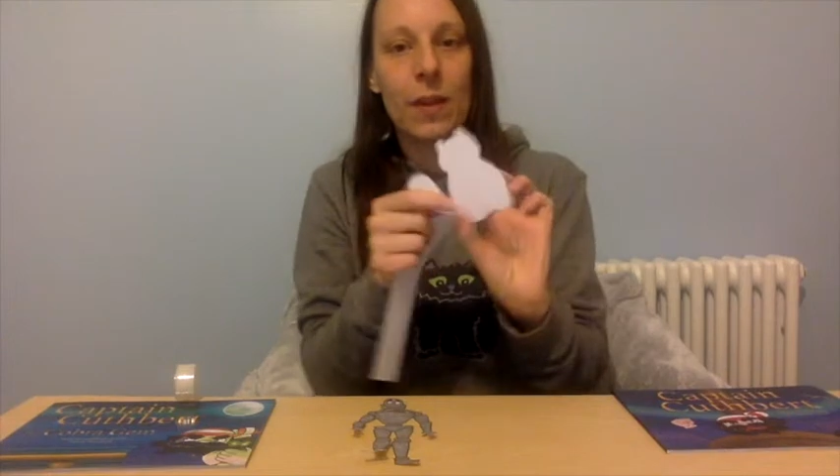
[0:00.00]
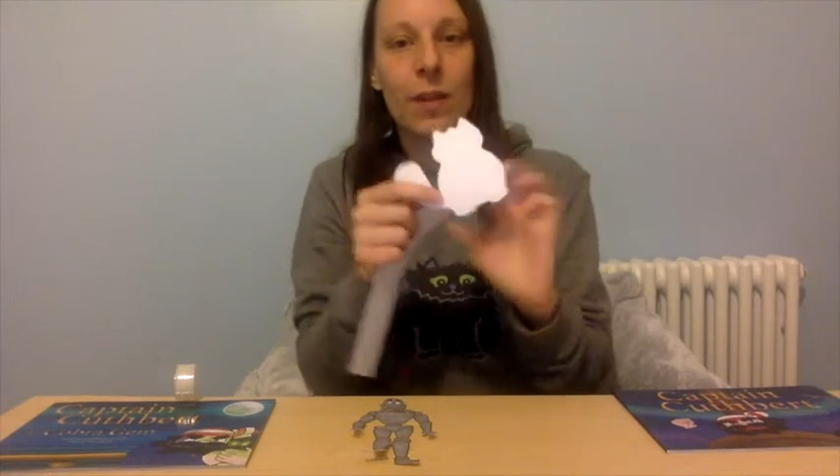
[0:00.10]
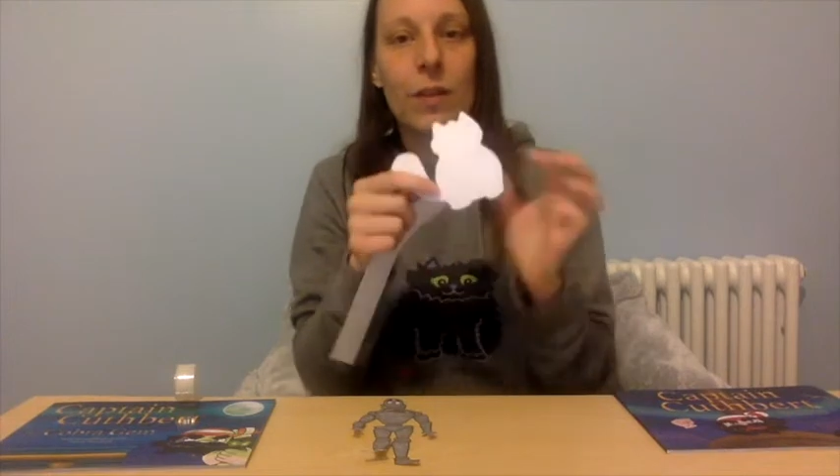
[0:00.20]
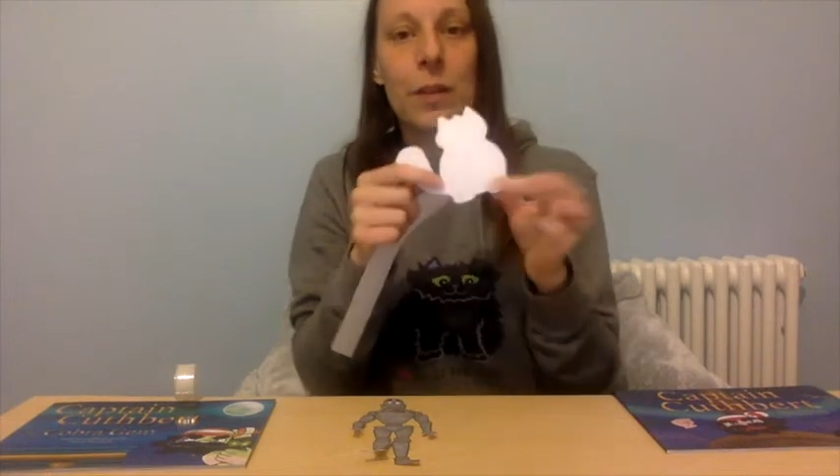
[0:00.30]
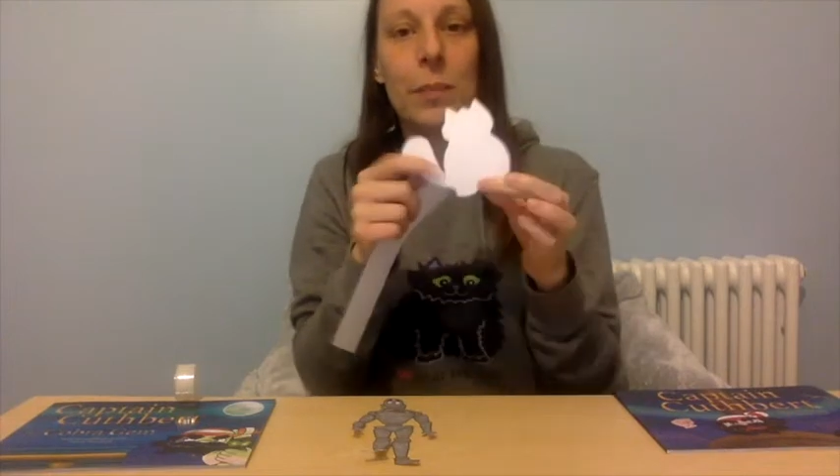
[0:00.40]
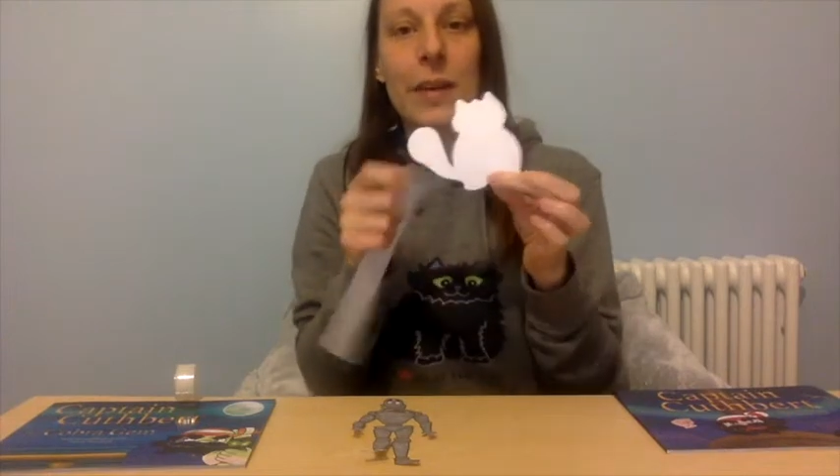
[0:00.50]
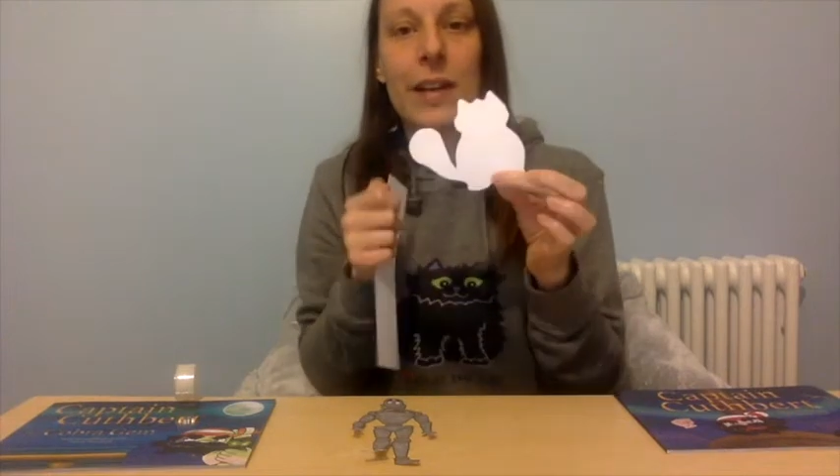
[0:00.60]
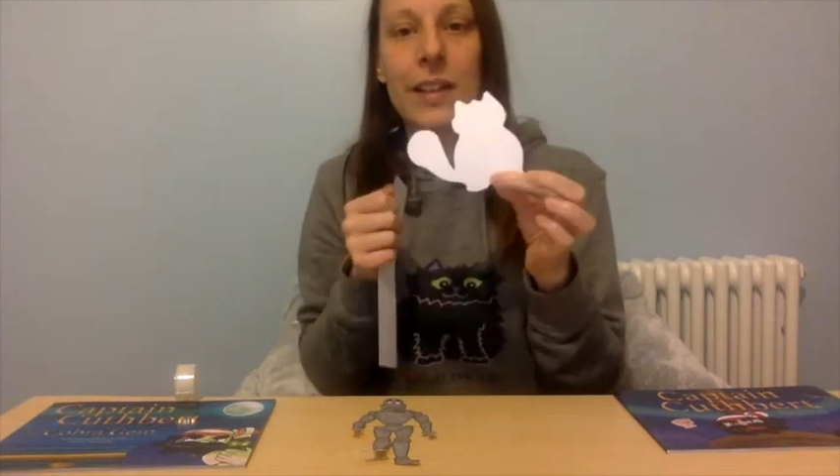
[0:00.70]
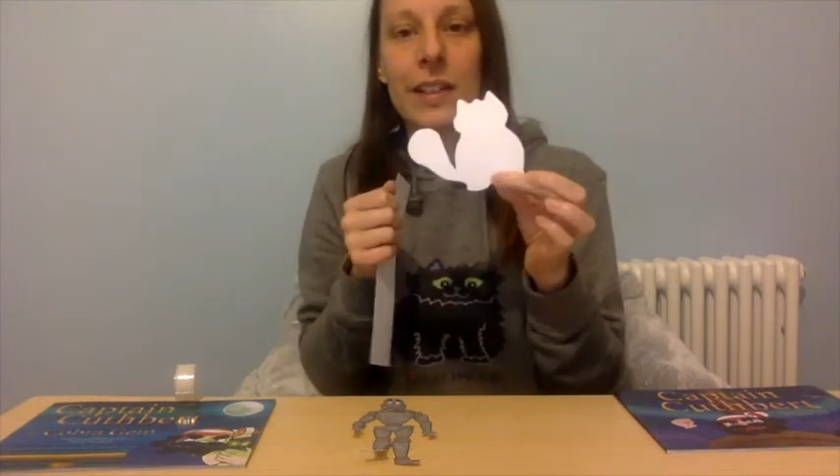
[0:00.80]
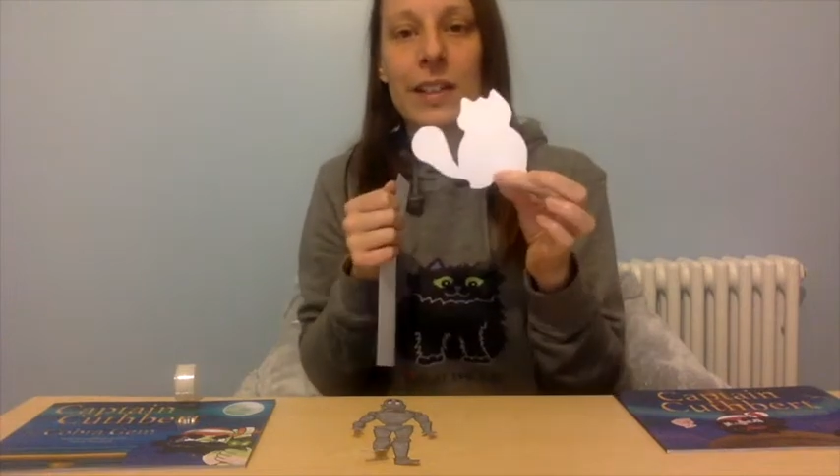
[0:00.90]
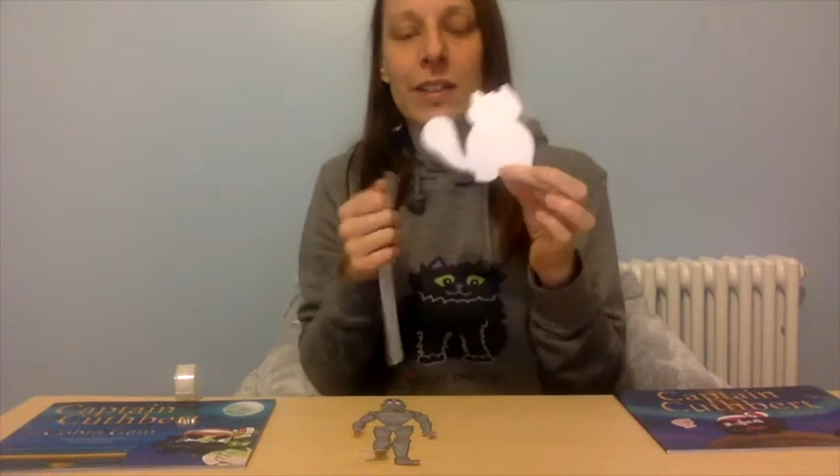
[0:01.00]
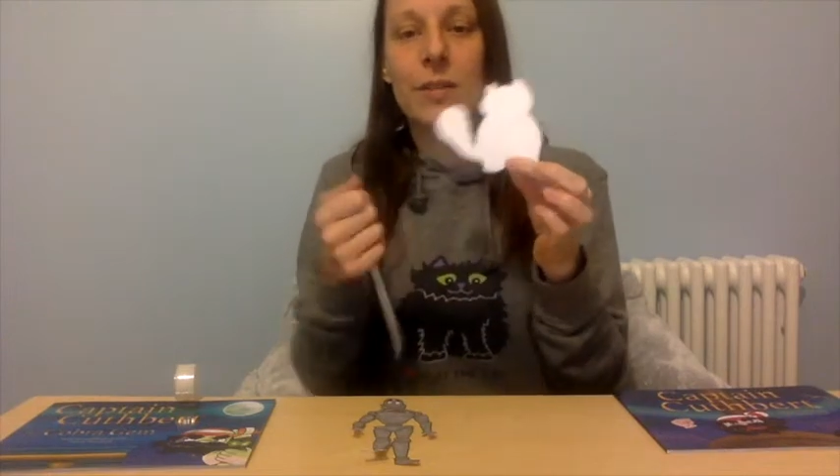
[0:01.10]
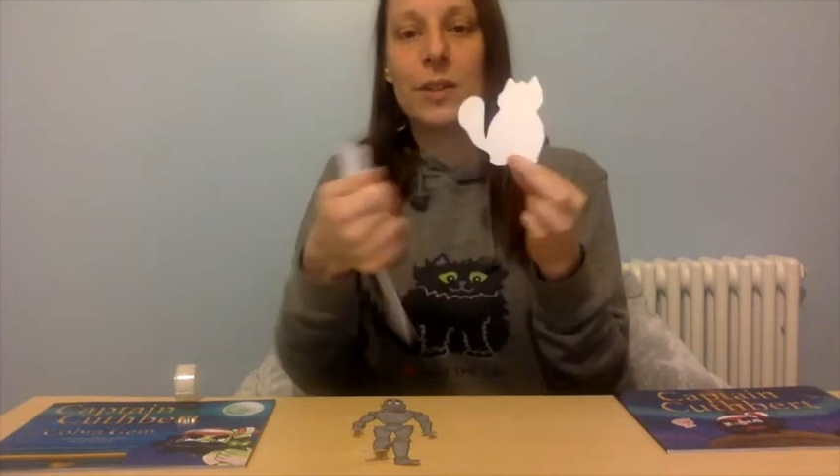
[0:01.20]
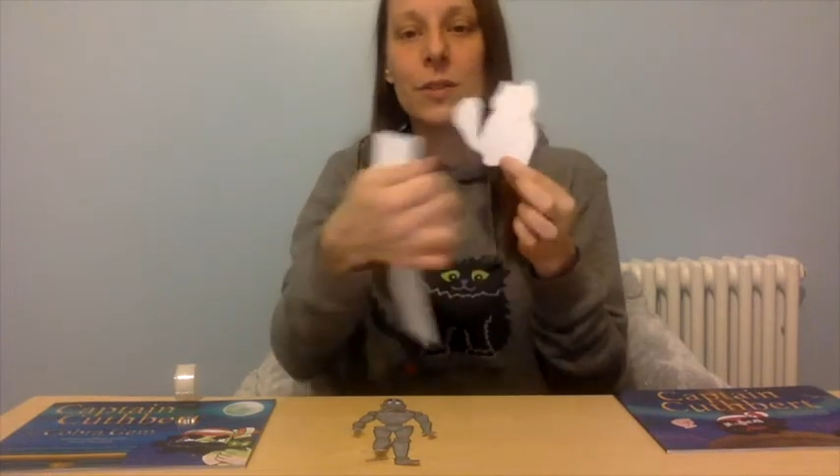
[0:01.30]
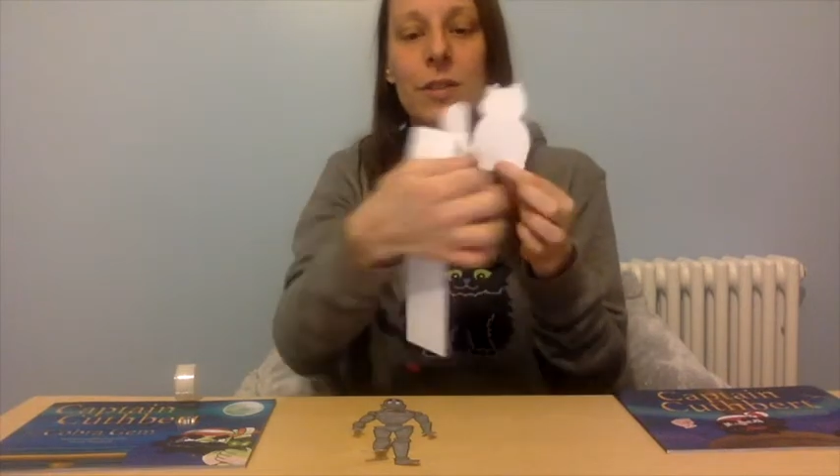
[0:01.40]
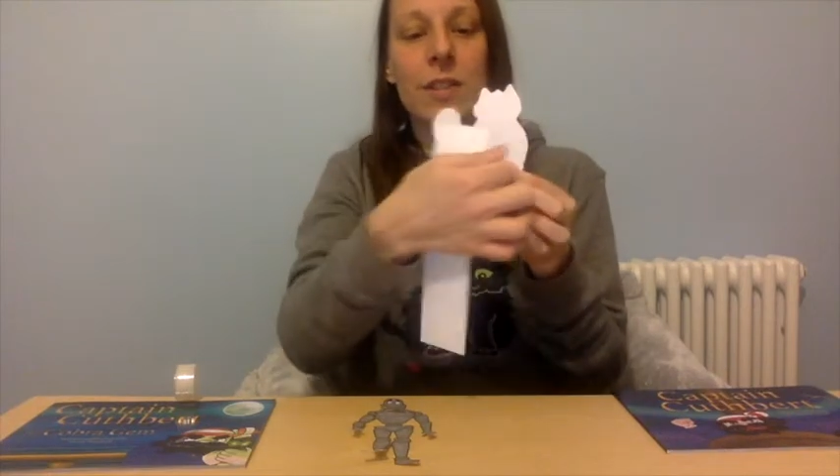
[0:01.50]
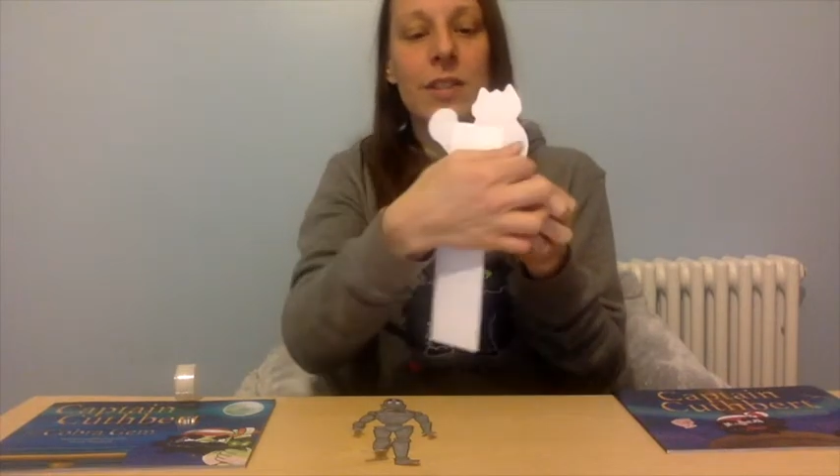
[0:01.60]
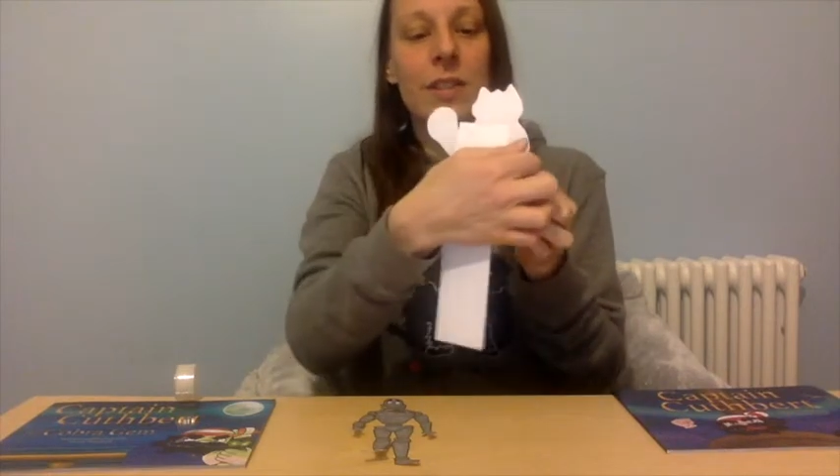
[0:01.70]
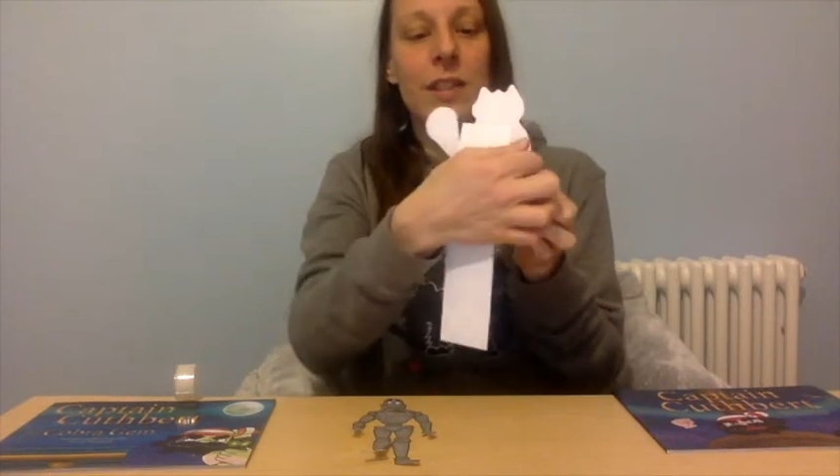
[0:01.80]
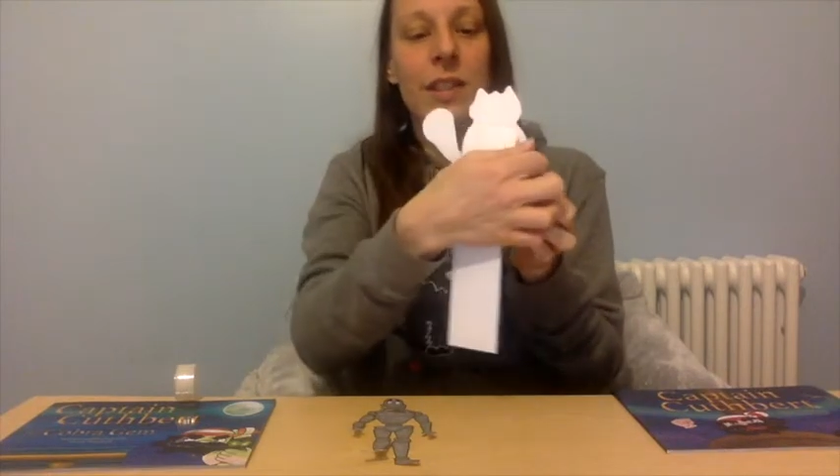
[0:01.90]
On the back we're going to
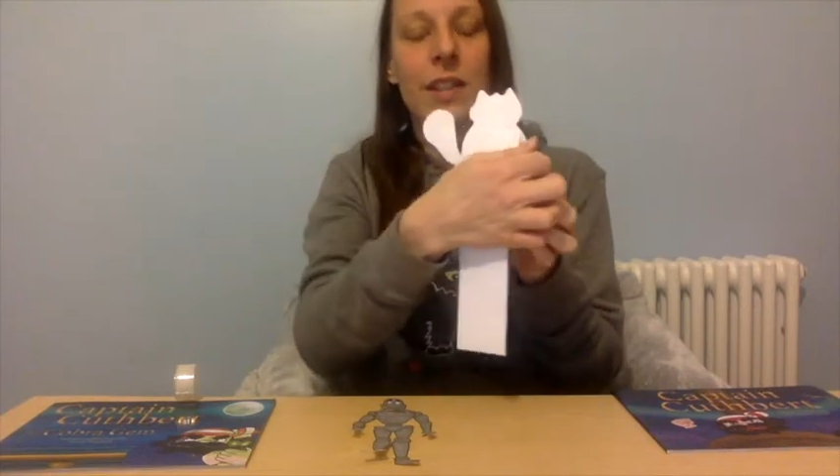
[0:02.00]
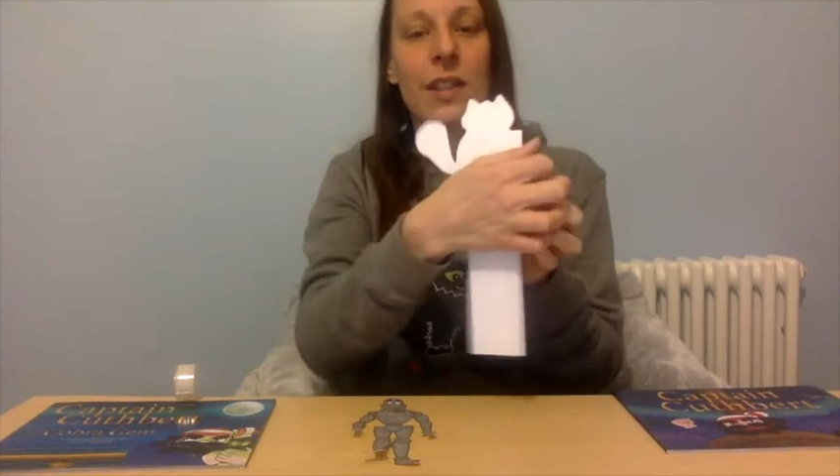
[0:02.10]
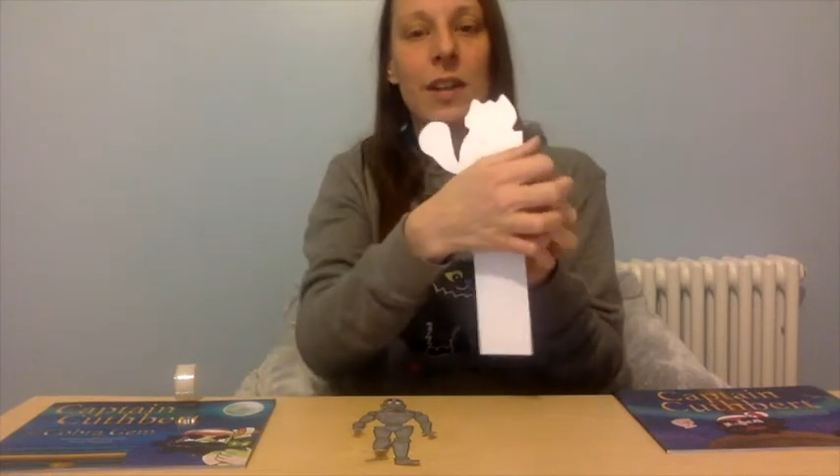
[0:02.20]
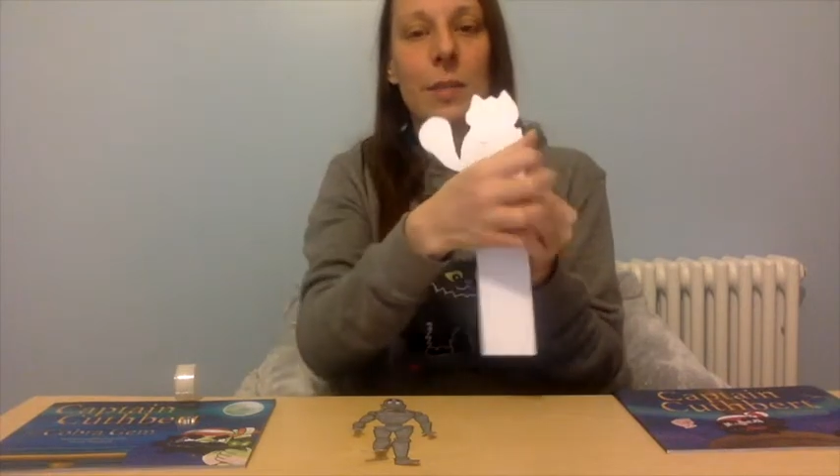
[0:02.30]
stick